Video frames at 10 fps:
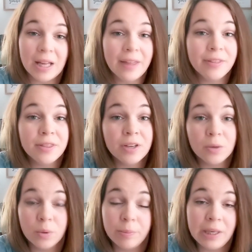And then there
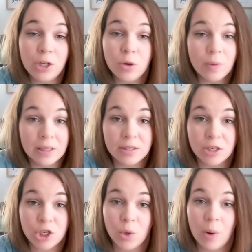will be new ones that
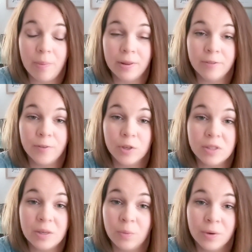show up on the 1st
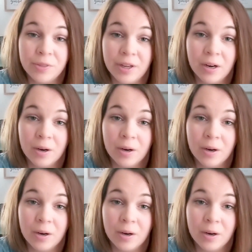that weren't there